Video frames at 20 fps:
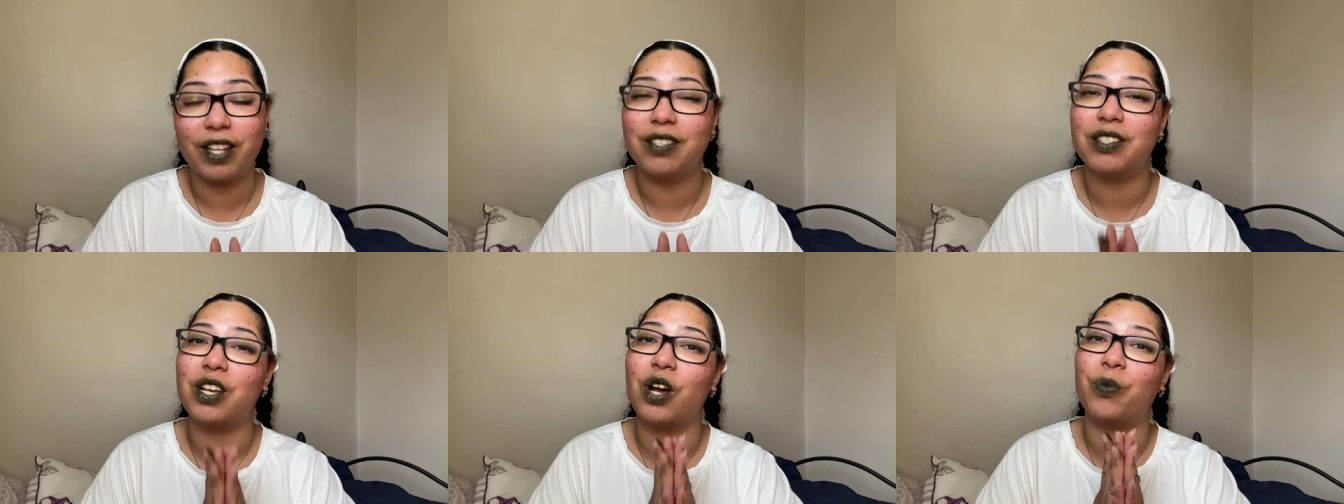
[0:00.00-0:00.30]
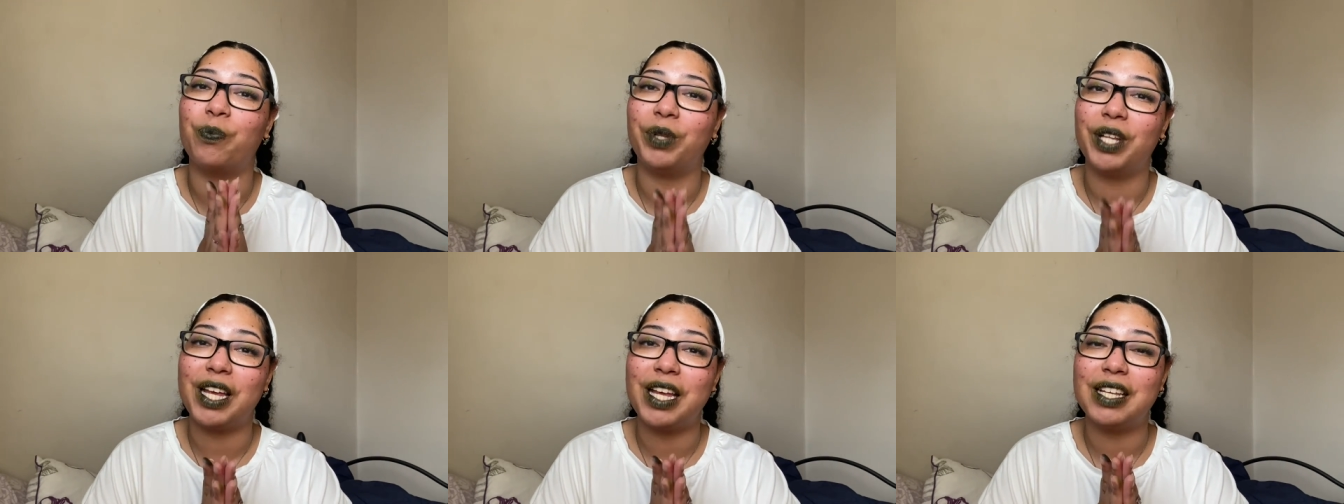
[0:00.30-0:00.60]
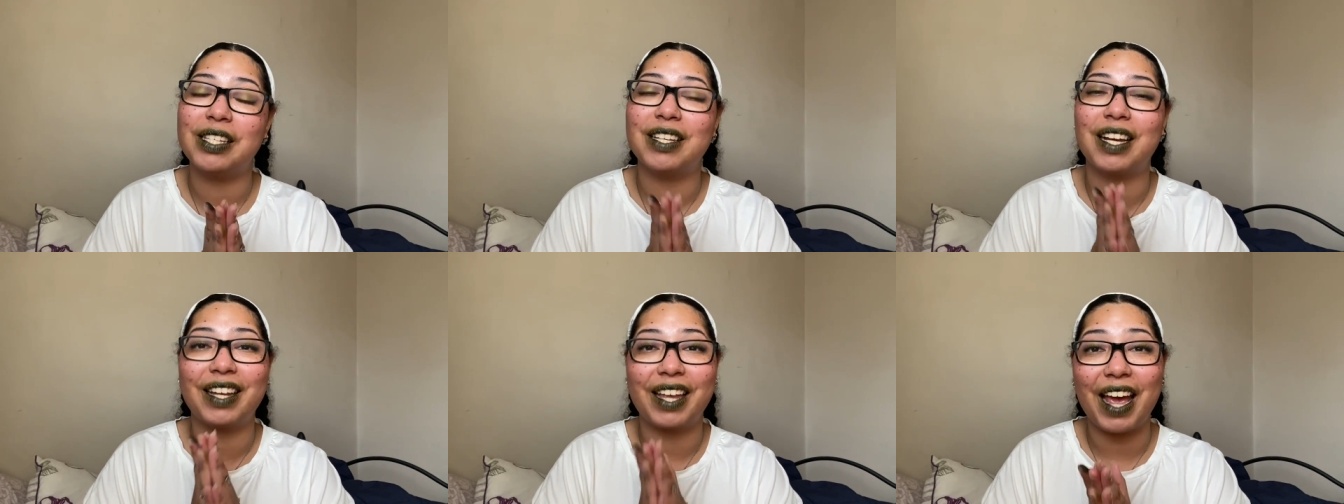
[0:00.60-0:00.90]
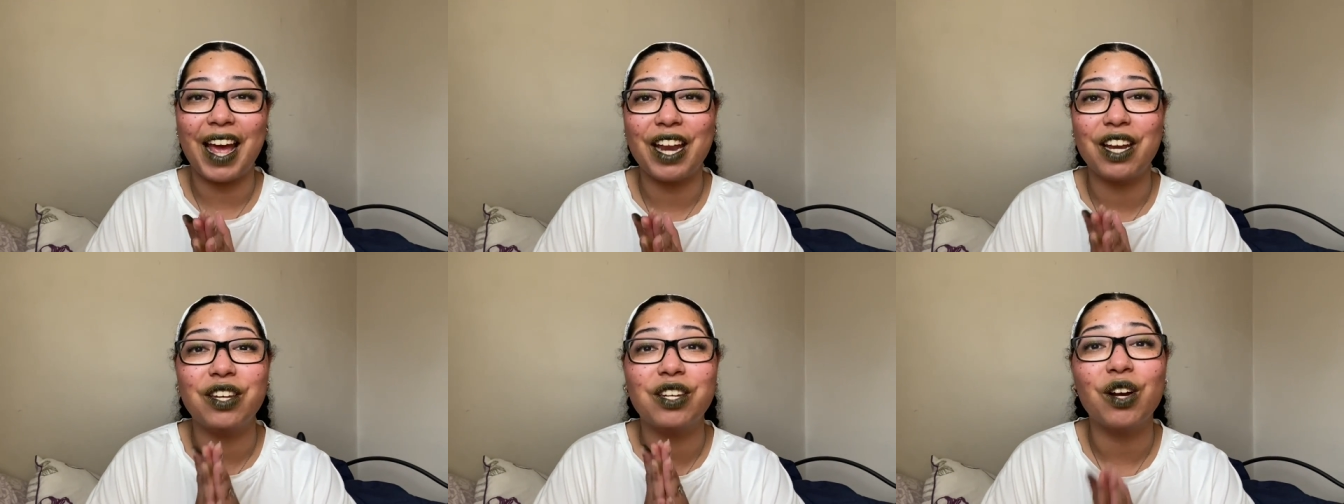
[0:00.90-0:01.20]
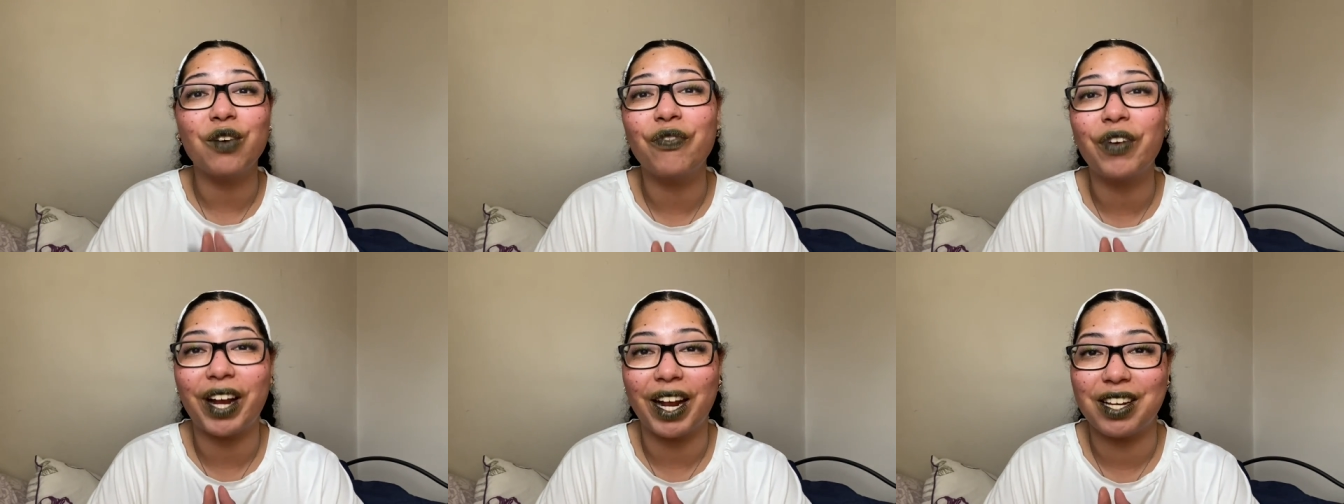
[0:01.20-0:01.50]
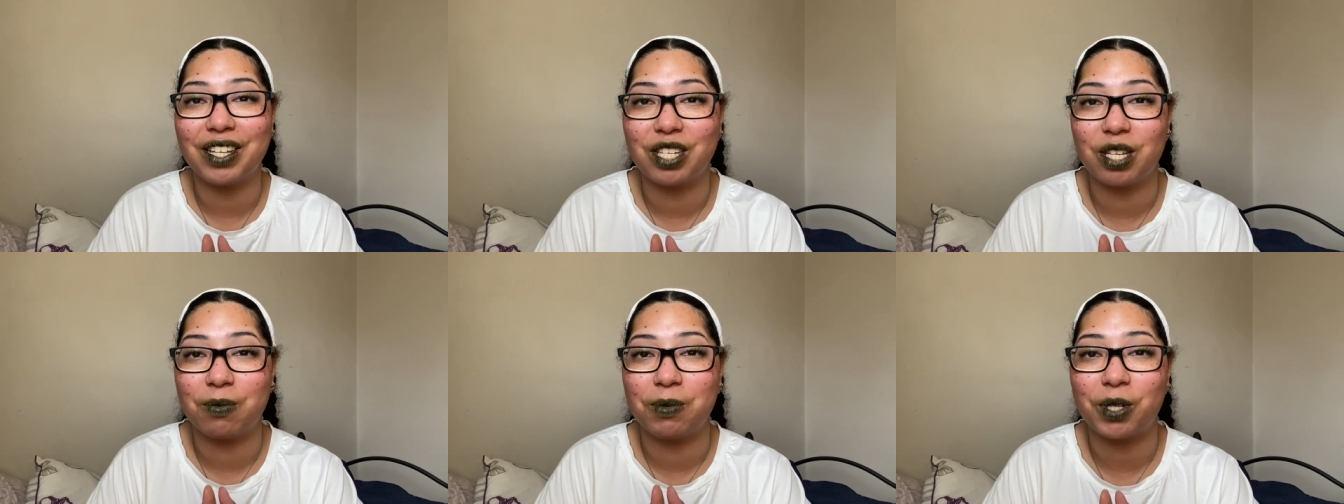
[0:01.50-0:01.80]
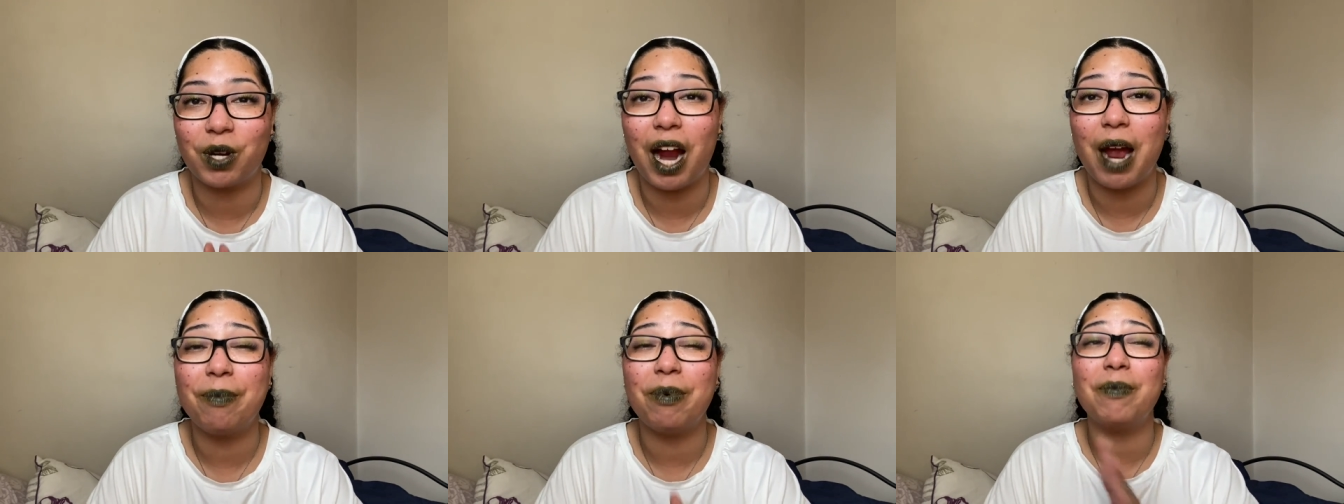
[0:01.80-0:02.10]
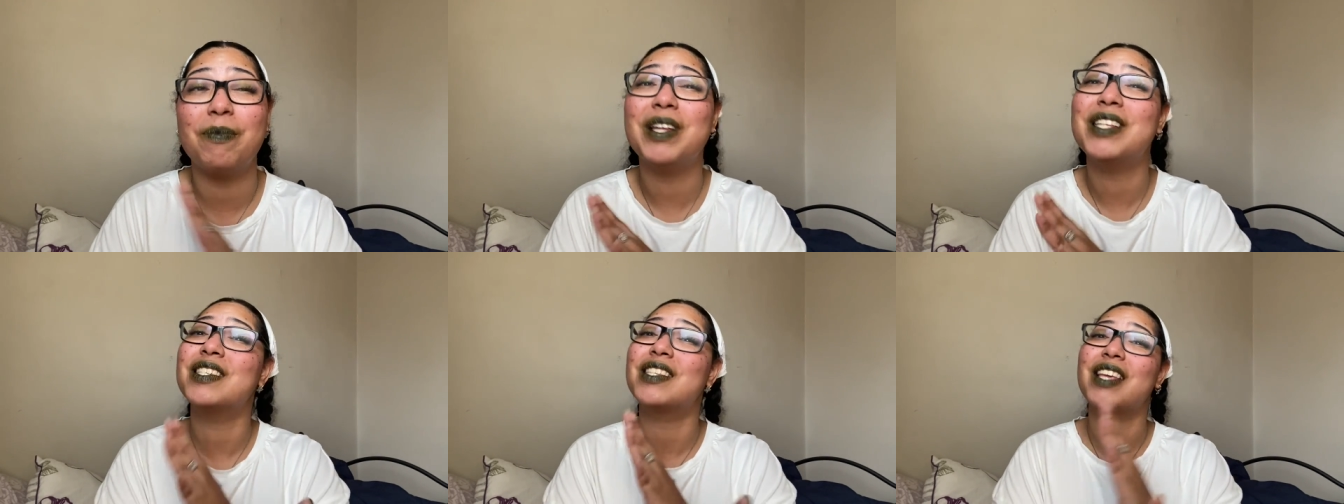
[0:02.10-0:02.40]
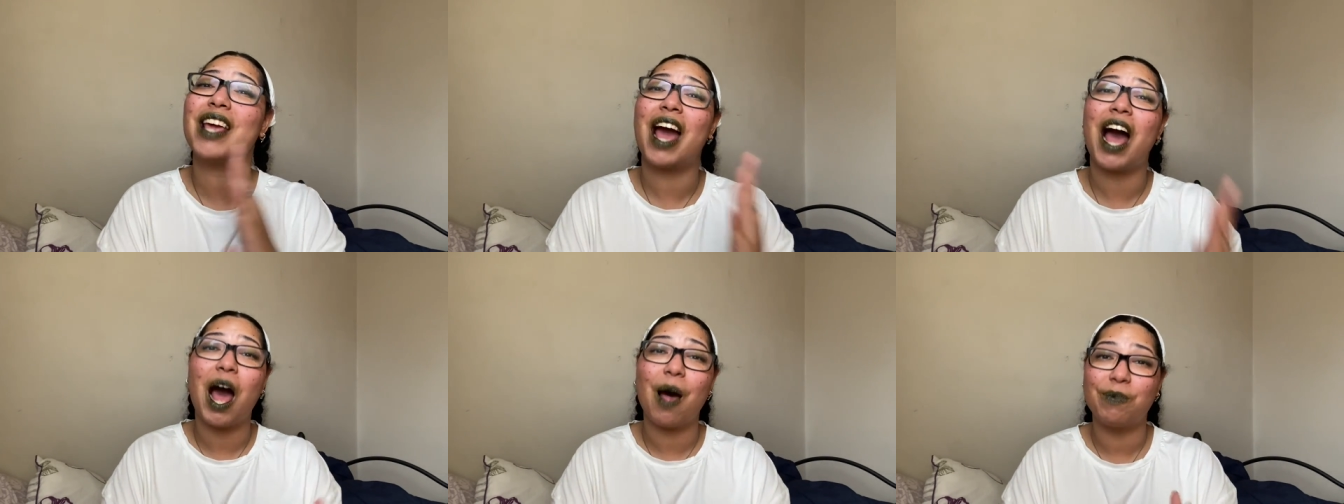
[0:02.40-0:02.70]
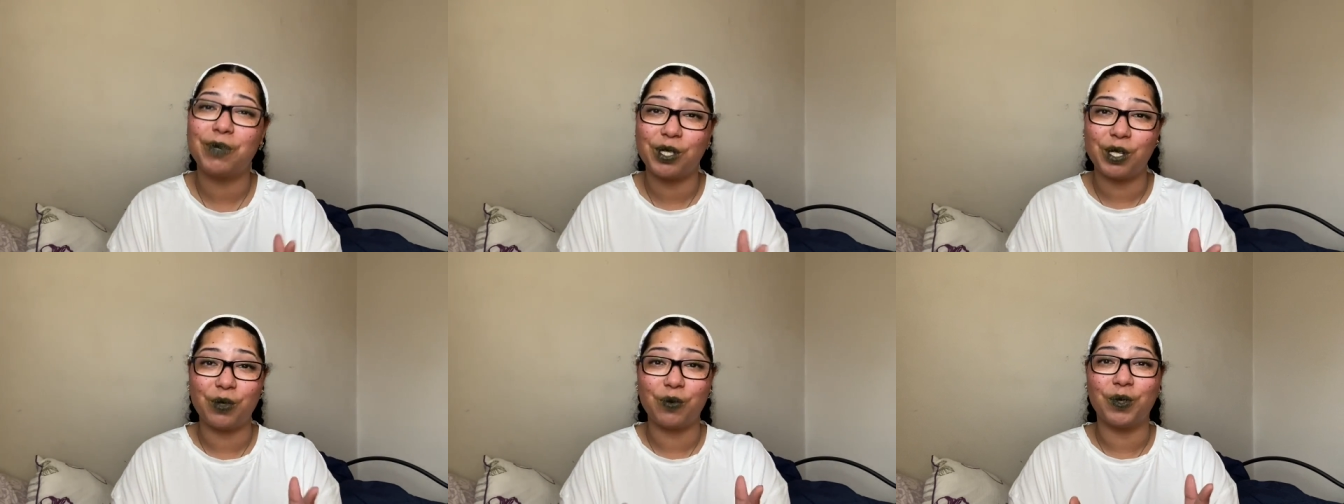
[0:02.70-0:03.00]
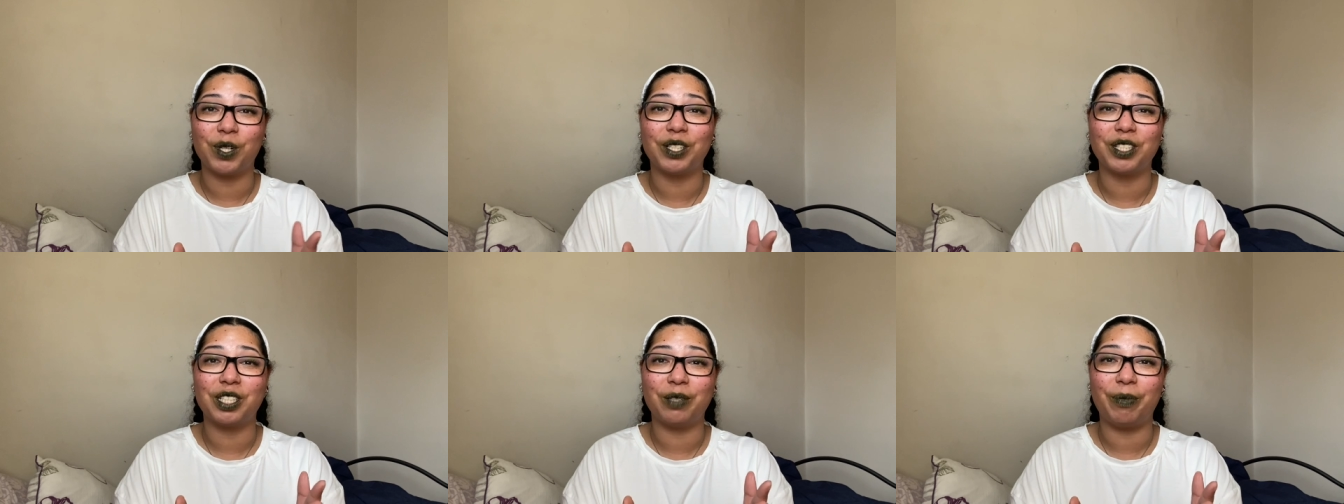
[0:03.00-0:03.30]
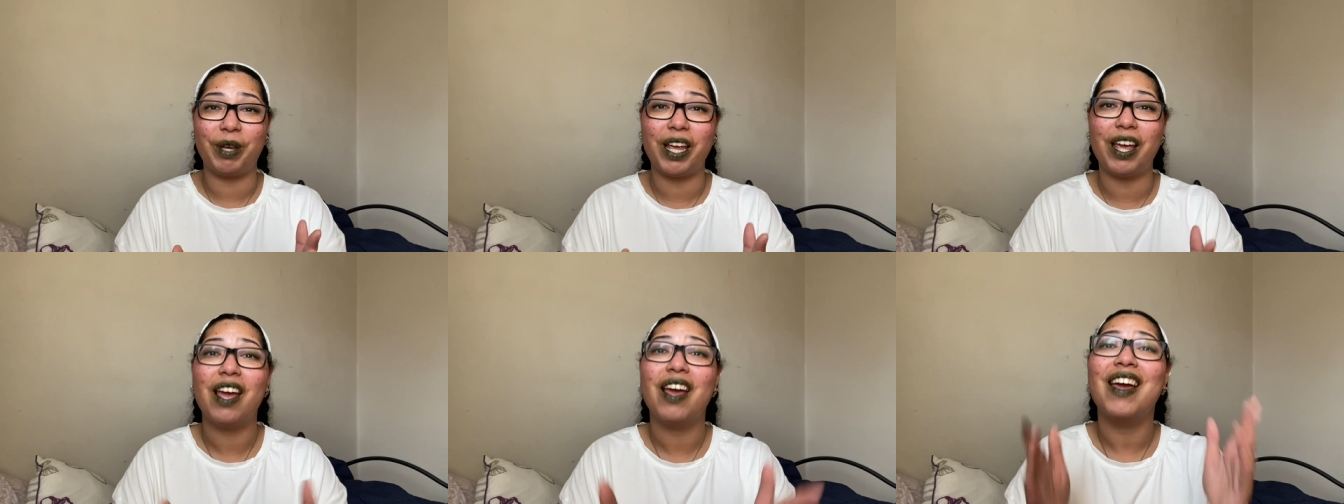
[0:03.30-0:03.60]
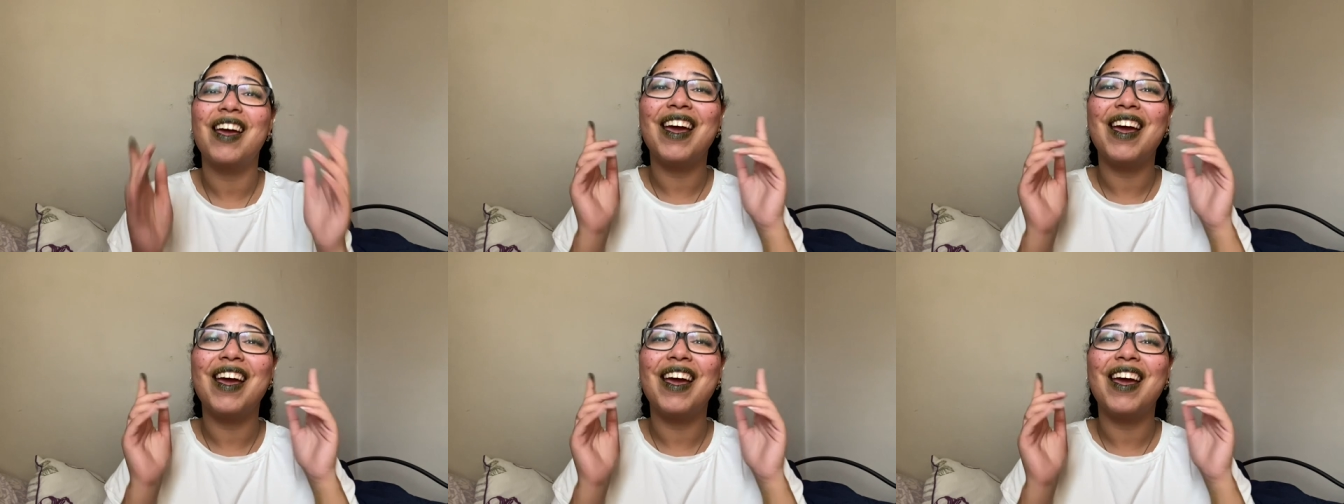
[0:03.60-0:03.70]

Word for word: So please, again, don't forget to subscribe. It means the absolute world to me.